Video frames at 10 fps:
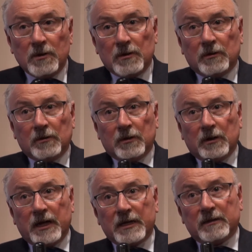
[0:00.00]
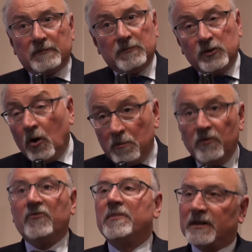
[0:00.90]
no
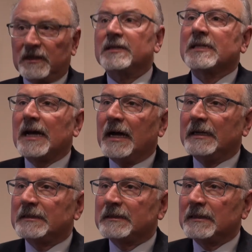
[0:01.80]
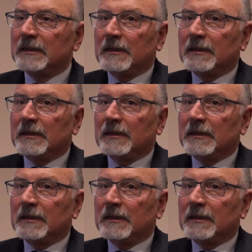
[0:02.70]
movement inside,